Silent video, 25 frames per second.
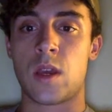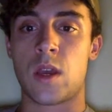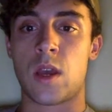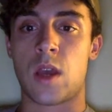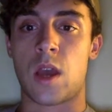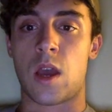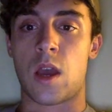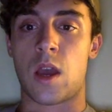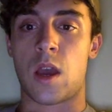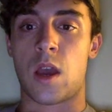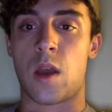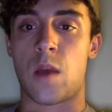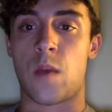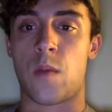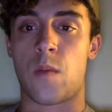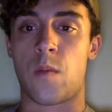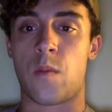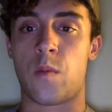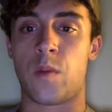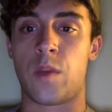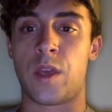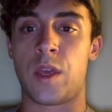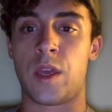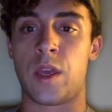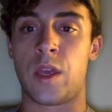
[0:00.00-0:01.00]
Um,
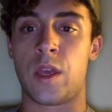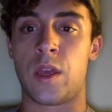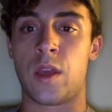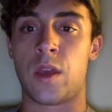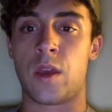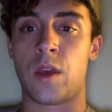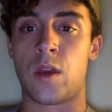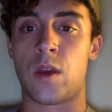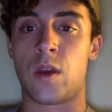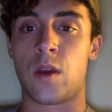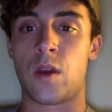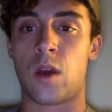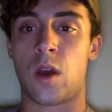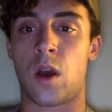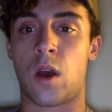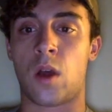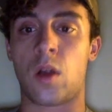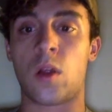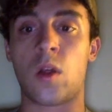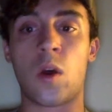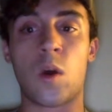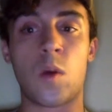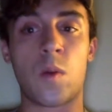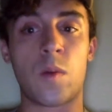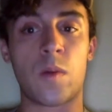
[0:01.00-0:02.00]
we all
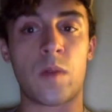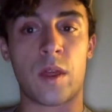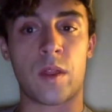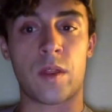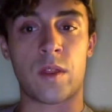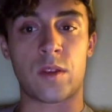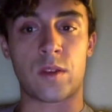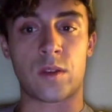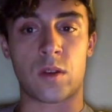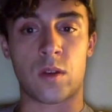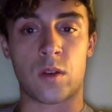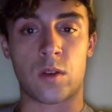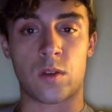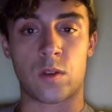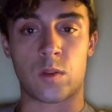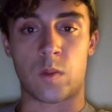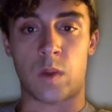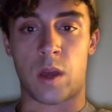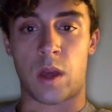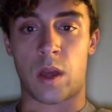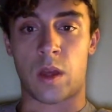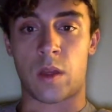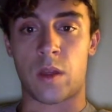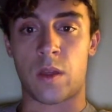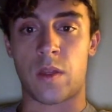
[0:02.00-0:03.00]
hope that this goes
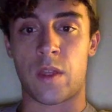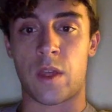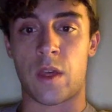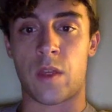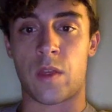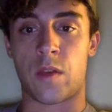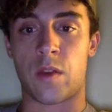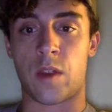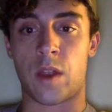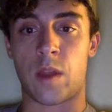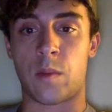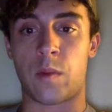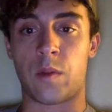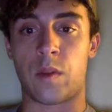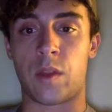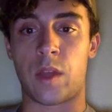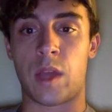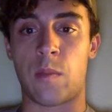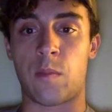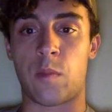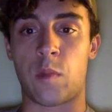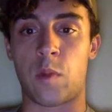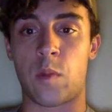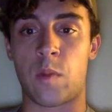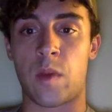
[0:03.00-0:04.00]
well and that they're able to
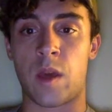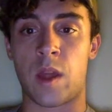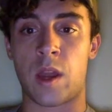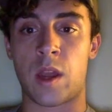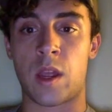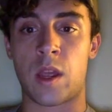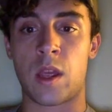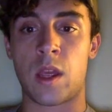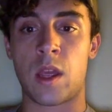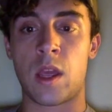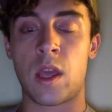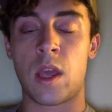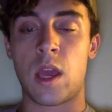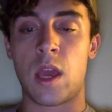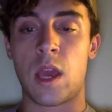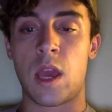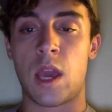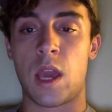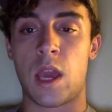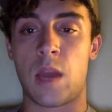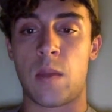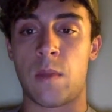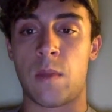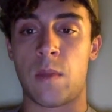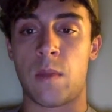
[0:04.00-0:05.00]
implement it,
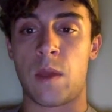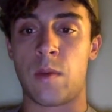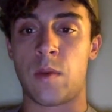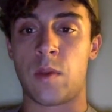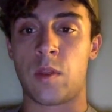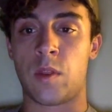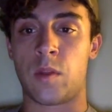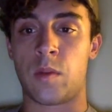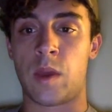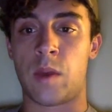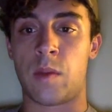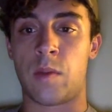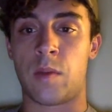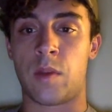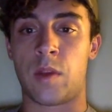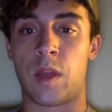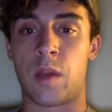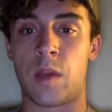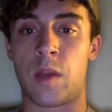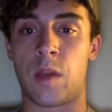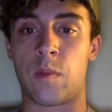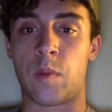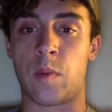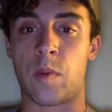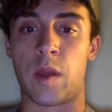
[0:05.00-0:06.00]
and maybe they'll be able to
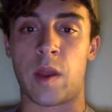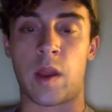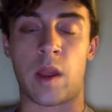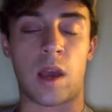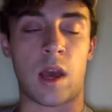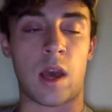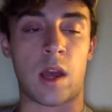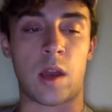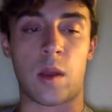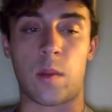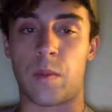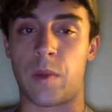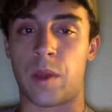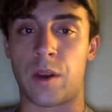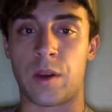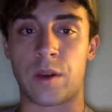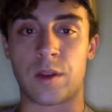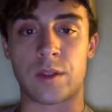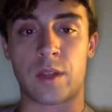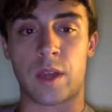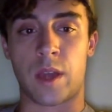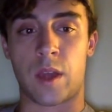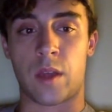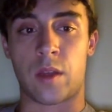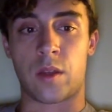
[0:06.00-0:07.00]
implement it on a bigger
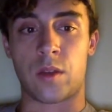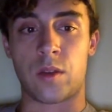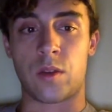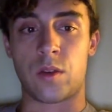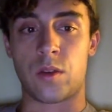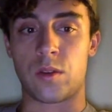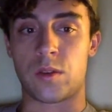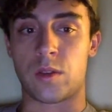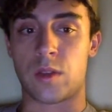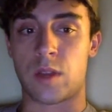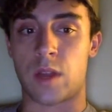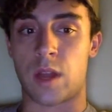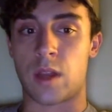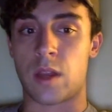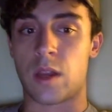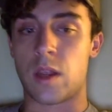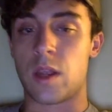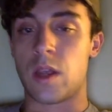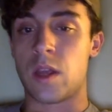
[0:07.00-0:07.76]
scale and use it at